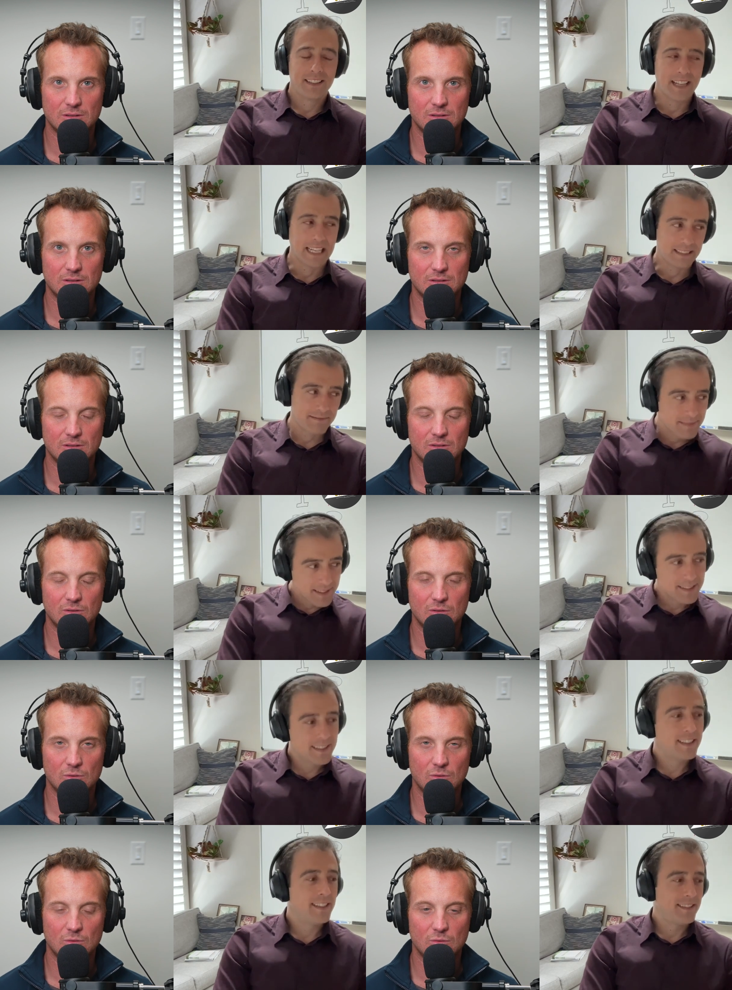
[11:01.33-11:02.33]
Speaker 1: like
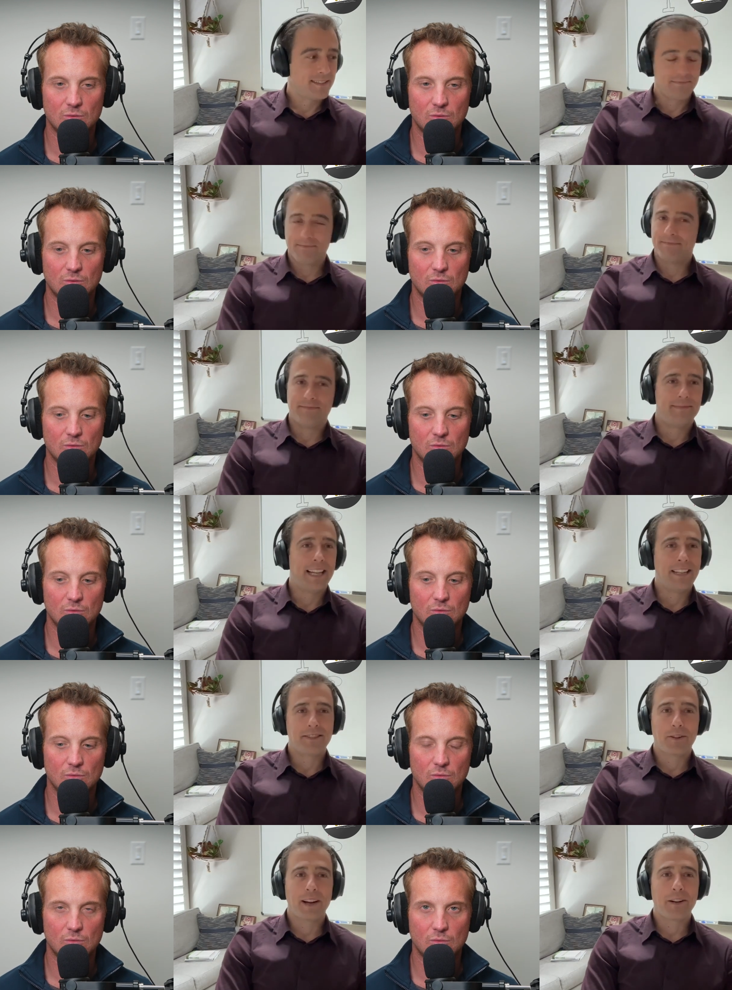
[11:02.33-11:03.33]

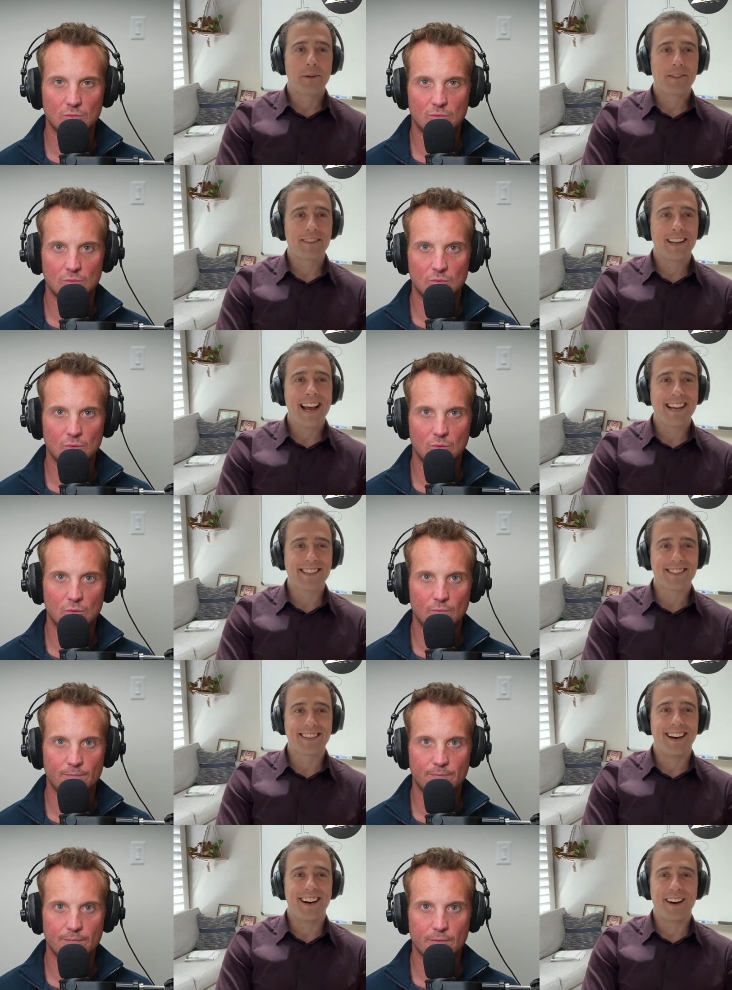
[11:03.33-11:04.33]
that's a great question to
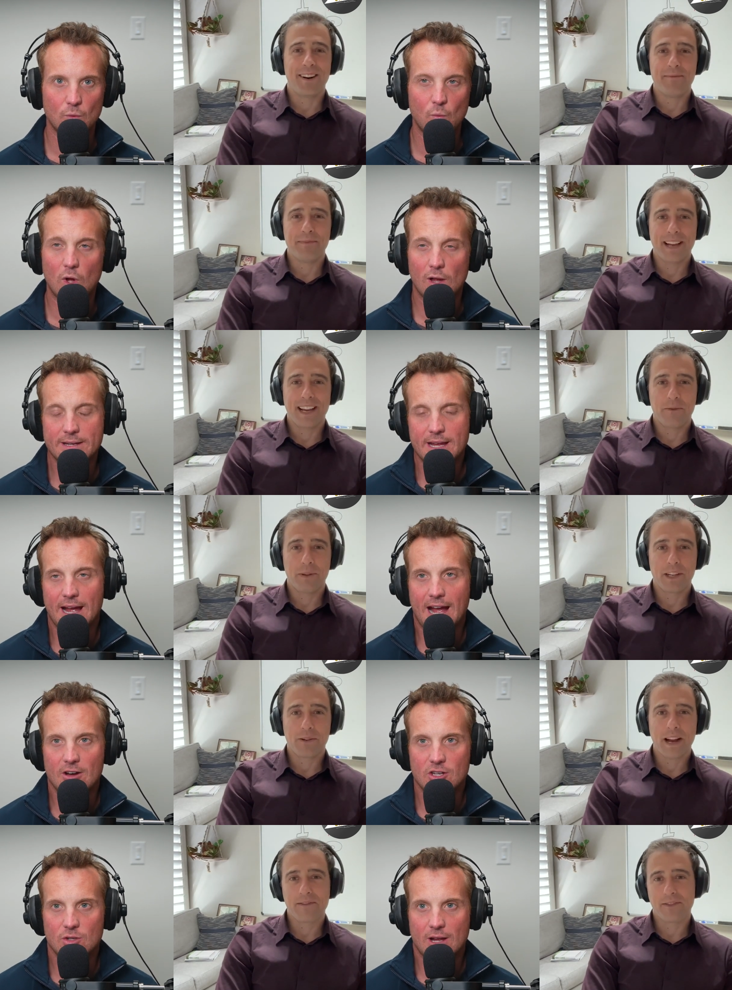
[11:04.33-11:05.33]
ask. Um, well, yeah,
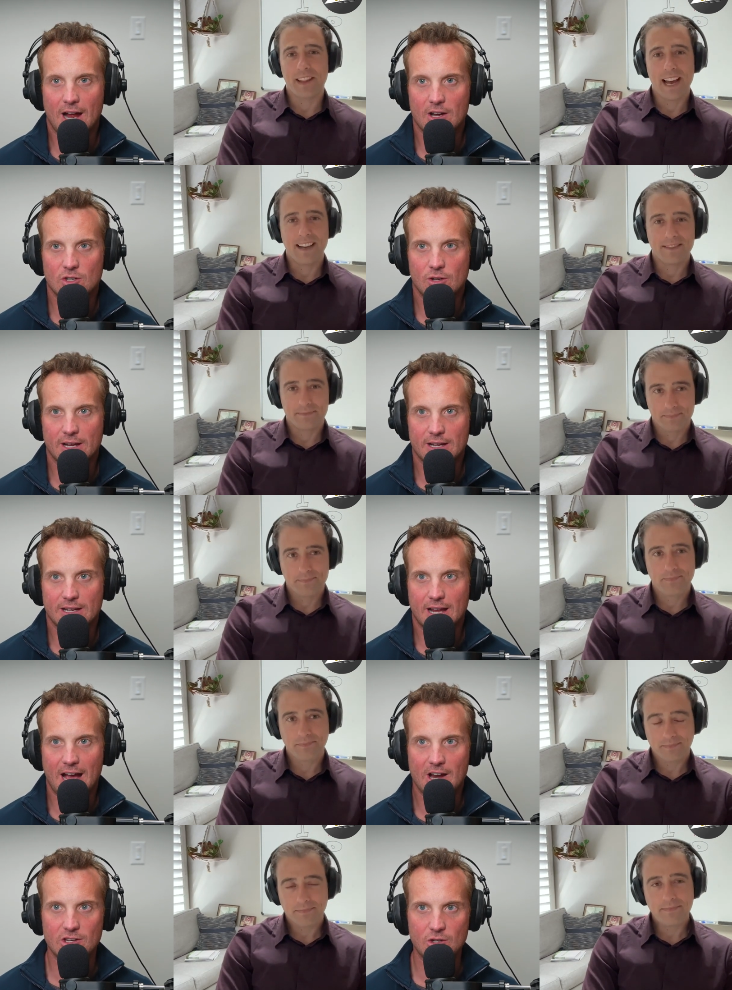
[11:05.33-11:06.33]
how do, you, how, do you,
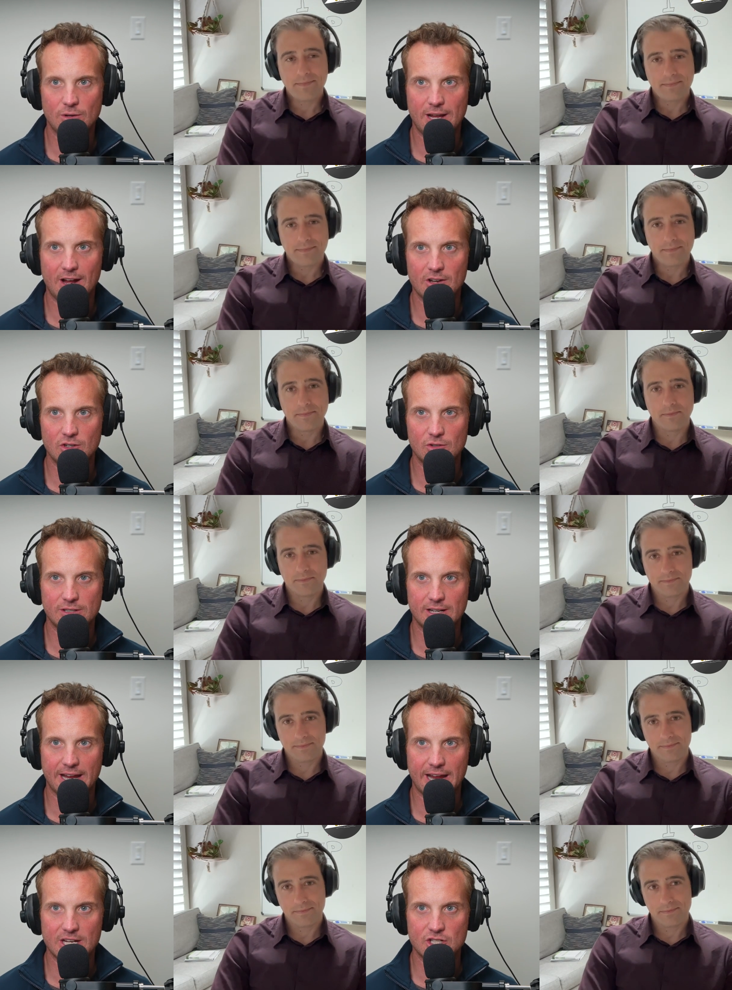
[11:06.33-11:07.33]
Speaker 2: how do you how do you
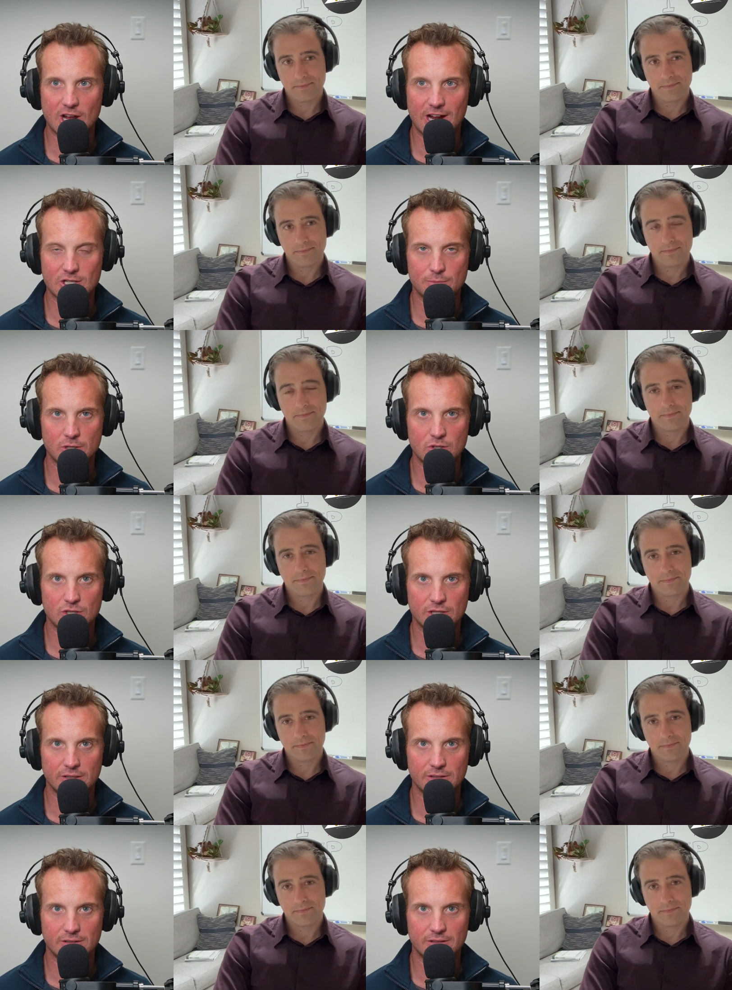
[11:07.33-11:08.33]
gauge
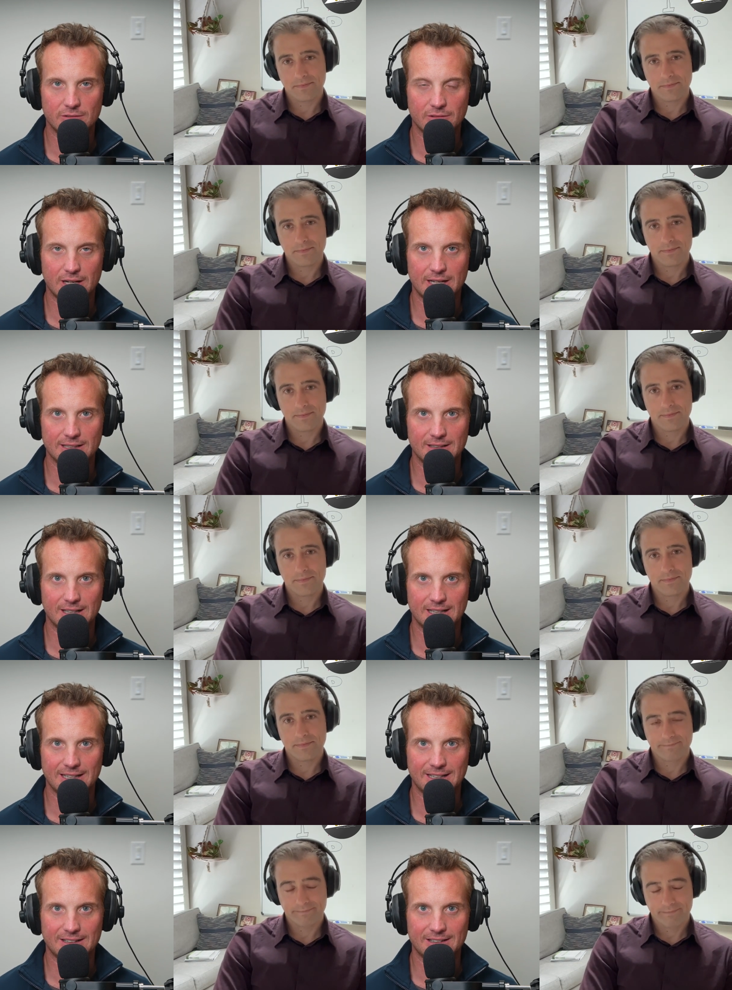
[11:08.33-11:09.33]
attribution, right?
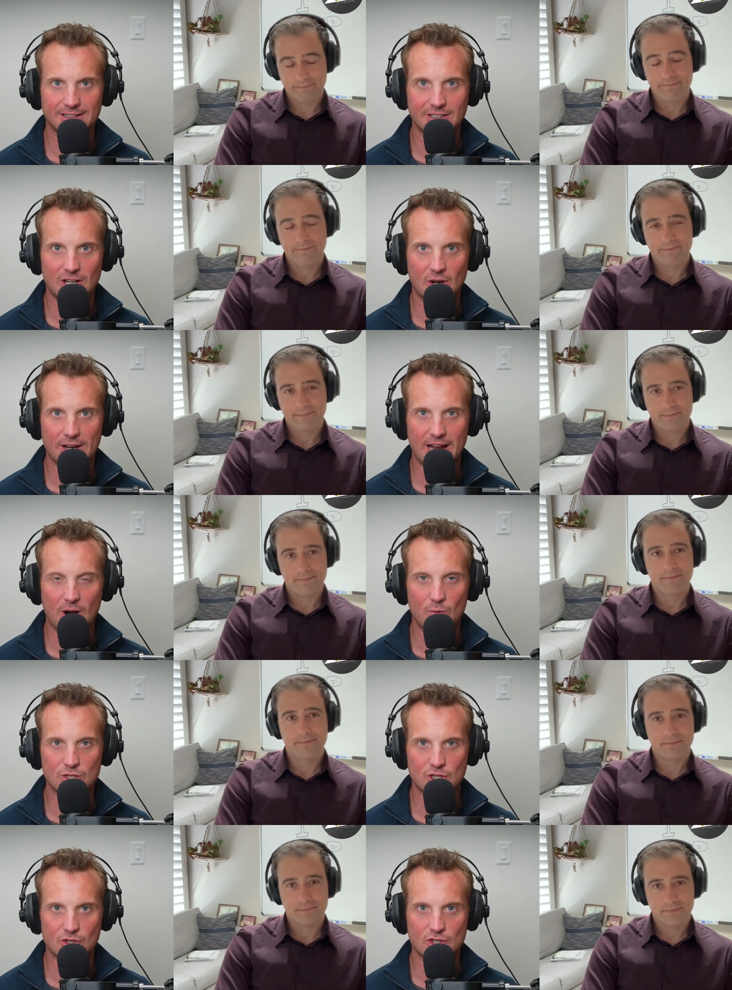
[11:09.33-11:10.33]
Like, you know, and how
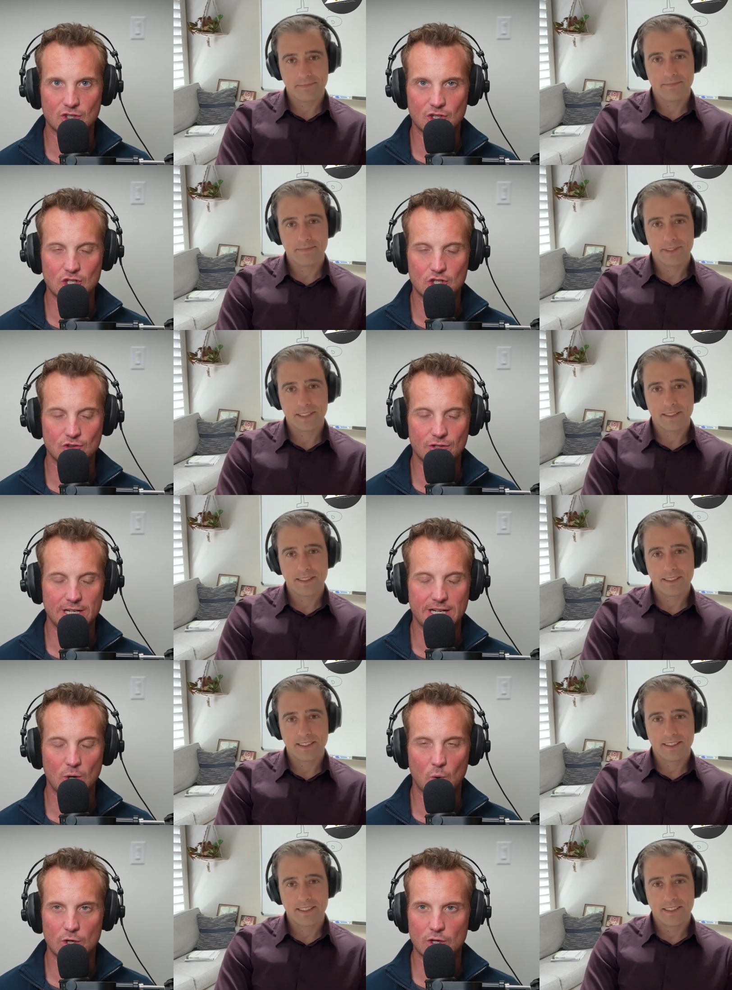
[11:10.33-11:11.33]
was mm-hmm. your surgery
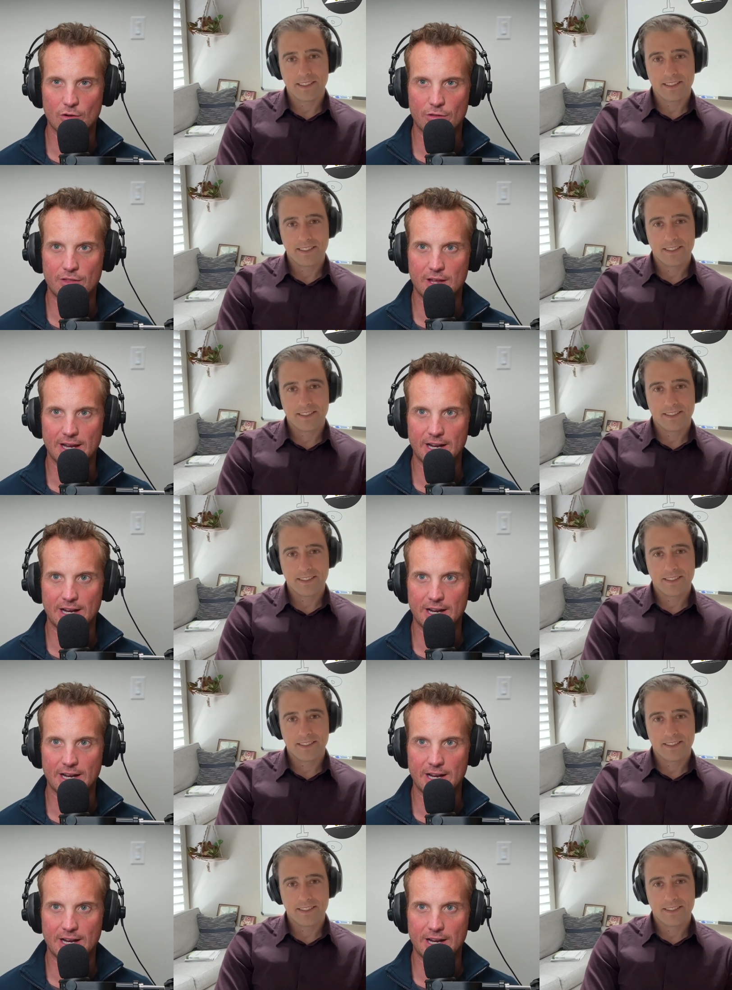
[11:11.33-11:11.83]
or your thing